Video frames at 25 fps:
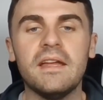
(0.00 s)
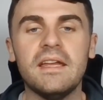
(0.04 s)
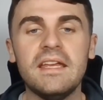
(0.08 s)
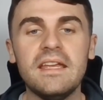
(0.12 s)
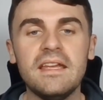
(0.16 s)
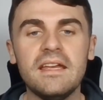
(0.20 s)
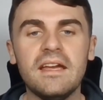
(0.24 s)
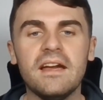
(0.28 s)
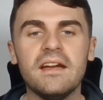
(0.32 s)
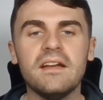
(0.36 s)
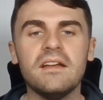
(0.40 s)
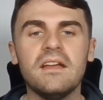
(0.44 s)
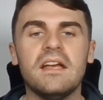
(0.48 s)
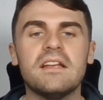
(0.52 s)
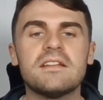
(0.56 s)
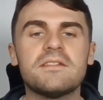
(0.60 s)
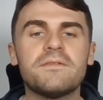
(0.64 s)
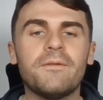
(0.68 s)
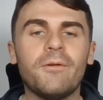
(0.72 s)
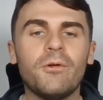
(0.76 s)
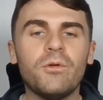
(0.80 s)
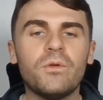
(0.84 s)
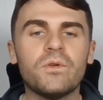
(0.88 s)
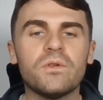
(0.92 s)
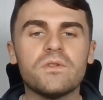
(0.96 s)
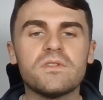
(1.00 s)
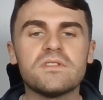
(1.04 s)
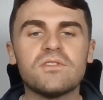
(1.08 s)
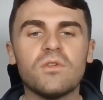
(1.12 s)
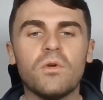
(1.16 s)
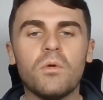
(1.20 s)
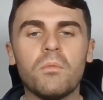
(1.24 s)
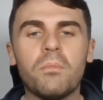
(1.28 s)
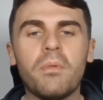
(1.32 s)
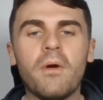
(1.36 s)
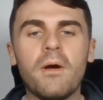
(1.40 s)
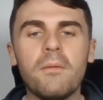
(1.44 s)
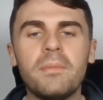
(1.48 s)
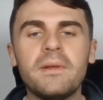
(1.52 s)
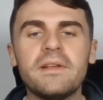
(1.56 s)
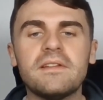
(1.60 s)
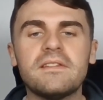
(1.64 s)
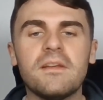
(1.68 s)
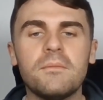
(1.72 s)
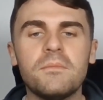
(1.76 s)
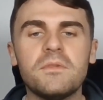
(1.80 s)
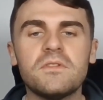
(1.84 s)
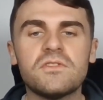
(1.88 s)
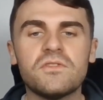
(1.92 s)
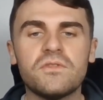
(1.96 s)
eHang has focused on public
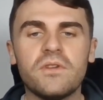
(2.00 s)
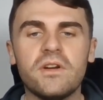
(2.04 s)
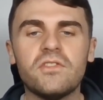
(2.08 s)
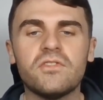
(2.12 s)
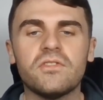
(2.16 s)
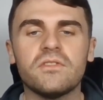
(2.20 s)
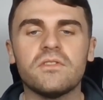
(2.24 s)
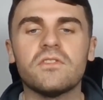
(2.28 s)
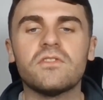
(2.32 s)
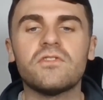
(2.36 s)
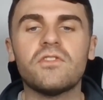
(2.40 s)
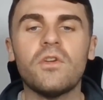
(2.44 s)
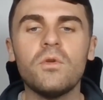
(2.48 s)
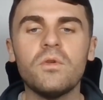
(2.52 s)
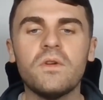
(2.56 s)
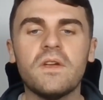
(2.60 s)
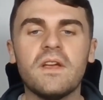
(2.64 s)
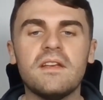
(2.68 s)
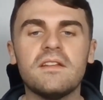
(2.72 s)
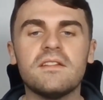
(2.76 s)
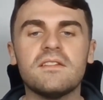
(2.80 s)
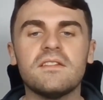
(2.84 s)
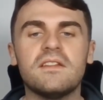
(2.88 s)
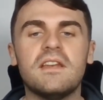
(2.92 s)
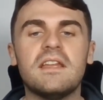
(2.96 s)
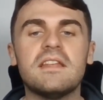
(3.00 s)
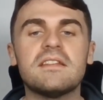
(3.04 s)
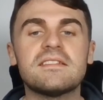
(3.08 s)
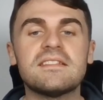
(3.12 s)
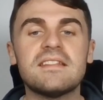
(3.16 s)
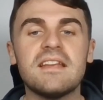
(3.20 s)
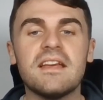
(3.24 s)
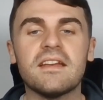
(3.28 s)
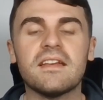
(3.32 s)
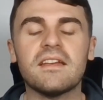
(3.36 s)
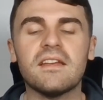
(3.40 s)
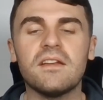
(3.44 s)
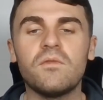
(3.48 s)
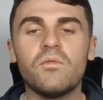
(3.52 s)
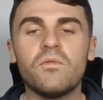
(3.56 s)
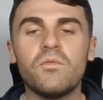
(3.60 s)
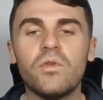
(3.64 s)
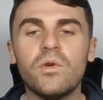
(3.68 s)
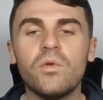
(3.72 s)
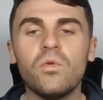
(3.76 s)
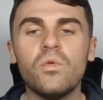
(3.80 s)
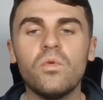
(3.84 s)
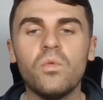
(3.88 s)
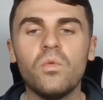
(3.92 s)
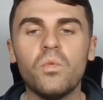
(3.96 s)
demonstrations, showcasing its tech in
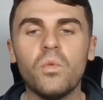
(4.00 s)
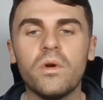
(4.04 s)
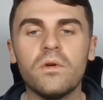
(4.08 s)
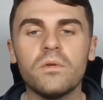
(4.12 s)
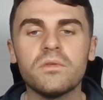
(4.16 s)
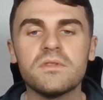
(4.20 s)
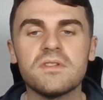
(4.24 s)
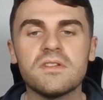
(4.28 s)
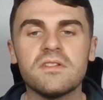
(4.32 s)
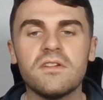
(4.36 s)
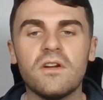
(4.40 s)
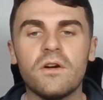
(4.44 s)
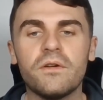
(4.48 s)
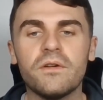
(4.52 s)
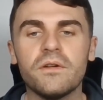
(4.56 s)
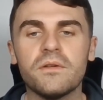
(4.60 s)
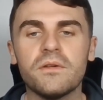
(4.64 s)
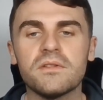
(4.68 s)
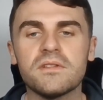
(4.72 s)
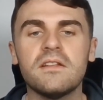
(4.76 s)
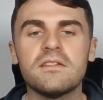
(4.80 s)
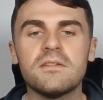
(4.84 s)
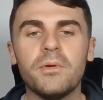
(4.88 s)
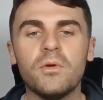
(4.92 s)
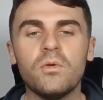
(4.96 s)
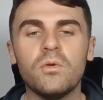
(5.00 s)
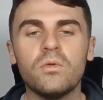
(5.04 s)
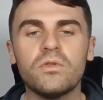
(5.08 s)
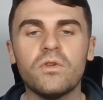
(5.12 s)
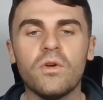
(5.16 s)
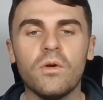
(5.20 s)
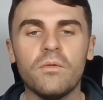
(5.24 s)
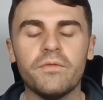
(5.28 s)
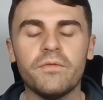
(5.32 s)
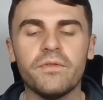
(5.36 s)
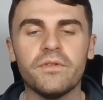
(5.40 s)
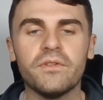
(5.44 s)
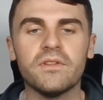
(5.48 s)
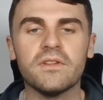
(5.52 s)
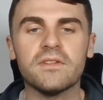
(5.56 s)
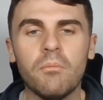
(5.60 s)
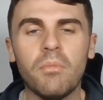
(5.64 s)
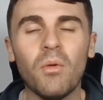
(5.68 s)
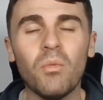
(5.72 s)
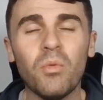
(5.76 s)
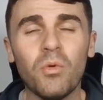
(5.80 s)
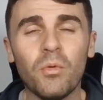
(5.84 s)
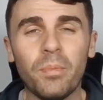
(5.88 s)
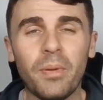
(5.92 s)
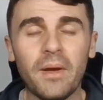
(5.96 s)
real-world scenarios to build confidence.
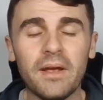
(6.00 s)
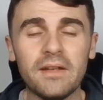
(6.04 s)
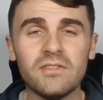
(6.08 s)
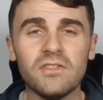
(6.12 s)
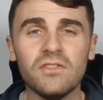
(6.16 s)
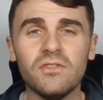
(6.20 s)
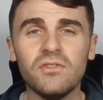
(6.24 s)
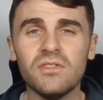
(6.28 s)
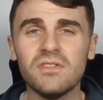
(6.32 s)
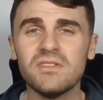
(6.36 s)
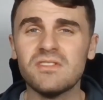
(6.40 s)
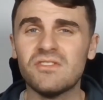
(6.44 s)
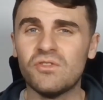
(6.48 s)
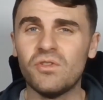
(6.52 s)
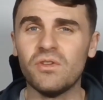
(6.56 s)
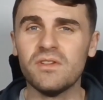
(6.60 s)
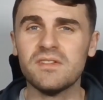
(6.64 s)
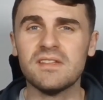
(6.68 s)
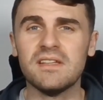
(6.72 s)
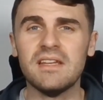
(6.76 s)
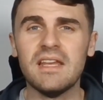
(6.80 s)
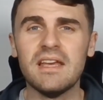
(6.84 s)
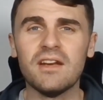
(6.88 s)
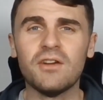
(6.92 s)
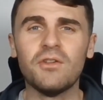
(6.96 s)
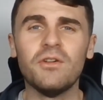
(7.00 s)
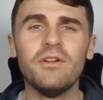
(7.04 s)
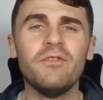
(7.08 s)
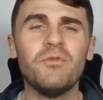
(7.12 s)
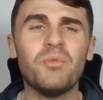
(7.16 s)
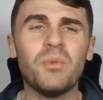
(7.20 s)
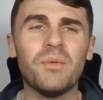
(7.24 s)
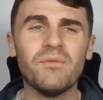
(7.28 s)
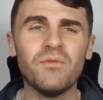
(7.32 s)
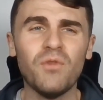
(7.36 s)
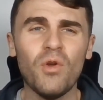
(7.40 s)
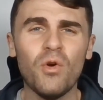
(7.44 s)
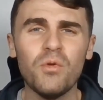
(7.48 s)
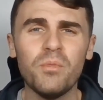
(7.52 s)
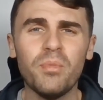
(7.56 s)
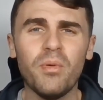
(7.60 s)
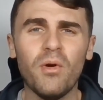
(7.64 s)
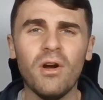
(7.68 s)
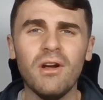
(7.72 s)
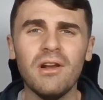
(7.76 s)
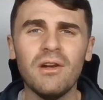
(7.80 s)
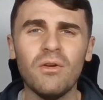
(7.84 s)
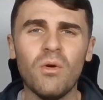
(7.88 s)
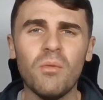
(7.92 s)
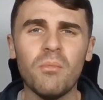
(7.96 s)
But will passengers trust an aircraft with no
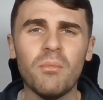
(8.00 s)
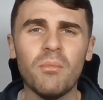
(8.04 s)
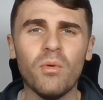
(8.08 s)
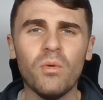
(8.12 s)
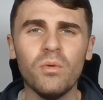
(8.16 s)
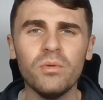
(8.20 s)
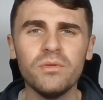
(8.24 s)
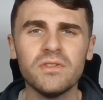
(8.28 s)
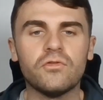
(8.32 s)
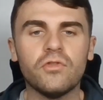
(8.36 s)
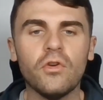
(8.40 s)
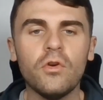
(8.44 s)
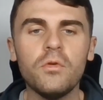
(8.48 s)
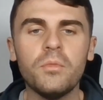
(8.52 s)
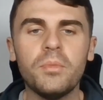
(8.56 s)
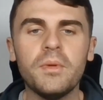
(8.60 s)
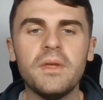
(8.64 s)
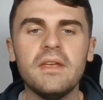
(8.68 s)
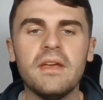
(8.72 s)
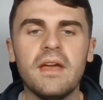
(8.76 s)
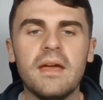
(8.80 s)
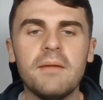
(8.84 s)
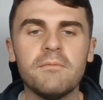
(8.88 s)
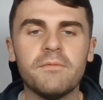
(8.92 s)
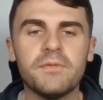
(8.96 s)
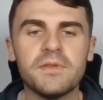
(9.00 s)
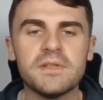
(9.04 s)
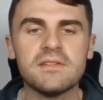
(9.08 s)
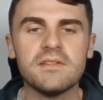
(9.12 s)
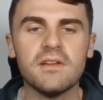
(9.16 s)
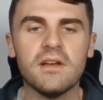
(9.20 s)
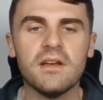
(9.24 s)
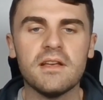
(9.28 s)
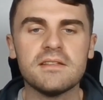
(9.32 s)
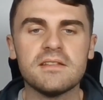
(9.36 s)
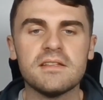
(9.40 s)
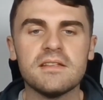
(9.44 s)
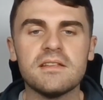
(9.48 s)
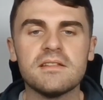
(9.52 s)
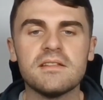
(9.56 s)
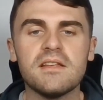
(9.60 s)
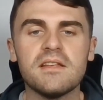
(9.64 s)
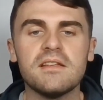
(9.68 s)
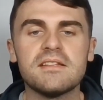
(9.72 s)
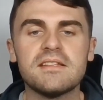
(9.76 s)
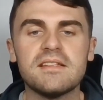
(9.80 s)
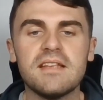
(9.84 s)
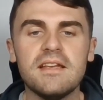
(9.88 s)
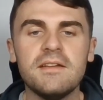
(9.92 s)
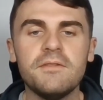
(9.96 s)
pilot on board? Joby emphasizes
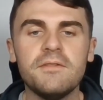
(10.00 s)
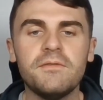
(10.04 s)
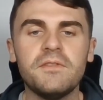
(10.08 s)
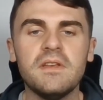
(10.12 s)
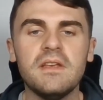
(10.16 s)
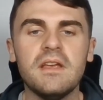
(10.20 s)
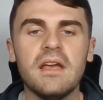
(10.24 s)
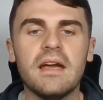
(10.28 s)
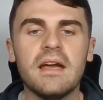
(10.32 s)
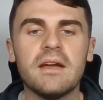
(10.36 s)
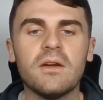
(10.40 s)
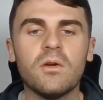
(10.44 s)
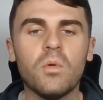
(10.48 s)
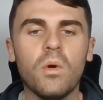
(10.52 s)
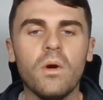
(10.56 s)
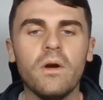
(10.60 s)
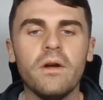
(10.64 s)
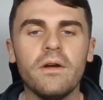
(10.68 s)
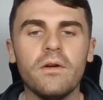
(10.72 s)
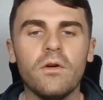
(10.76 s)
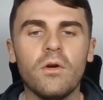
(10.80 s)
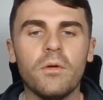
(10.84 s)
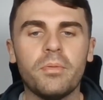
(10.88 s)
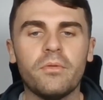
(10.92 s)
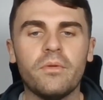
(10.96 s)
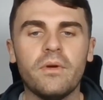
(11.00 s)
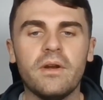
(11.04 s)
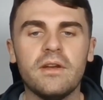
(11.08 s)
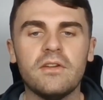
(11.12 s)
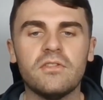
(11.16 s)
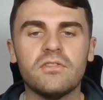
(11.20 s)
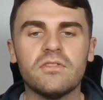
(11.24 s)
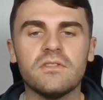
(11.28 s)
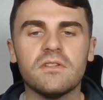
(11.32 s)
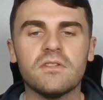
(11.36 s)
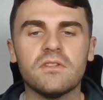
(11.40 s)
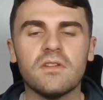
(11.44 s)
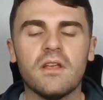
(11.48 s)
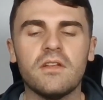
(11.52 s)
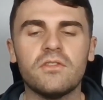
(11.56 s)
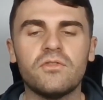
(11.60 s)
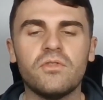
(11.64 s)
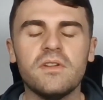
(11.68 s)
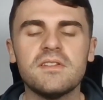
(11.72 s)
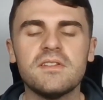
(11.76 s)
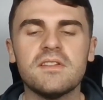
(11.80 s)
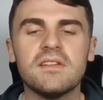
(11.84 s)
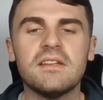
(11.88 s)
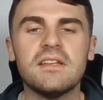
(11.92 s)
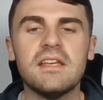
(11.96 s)
safety and quiet operations,
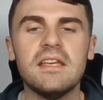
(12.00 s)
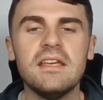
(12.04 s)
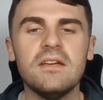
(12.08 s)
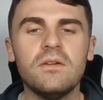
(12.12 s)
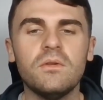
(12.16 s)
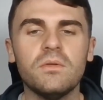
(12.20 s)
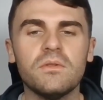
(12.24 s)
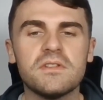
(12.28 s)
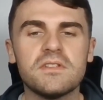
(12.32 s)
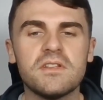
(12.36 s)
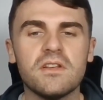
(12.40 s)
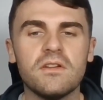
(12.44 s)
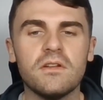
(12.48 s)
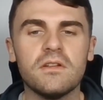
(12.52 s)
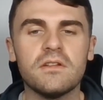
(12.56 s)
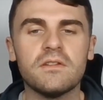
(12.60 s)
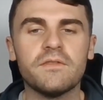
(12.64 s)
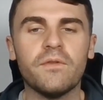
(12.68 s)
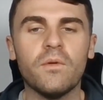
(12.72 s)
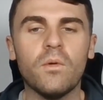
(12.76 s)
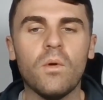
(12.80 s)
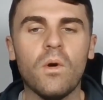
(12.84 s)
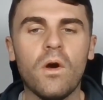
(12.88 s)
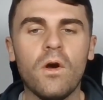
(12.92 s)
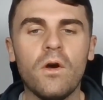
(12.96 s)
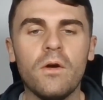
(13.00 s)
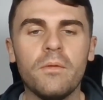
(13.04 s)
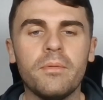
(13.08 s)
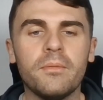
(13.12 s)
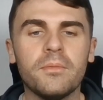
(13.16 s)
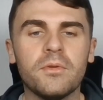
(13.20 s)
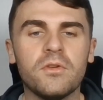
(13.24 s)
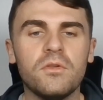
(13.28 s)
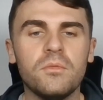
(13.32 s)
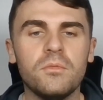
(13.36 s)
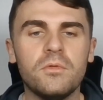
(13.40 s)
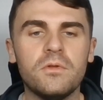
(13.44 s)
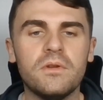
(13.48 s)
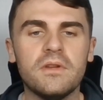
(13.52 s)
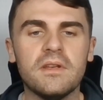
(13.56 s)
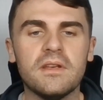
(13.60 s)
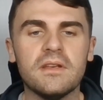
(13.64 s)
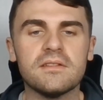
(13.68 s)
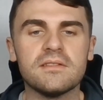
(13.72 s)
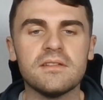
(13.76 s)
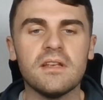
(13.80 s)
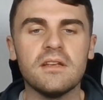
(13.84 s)
addressing key concerns for urban communities.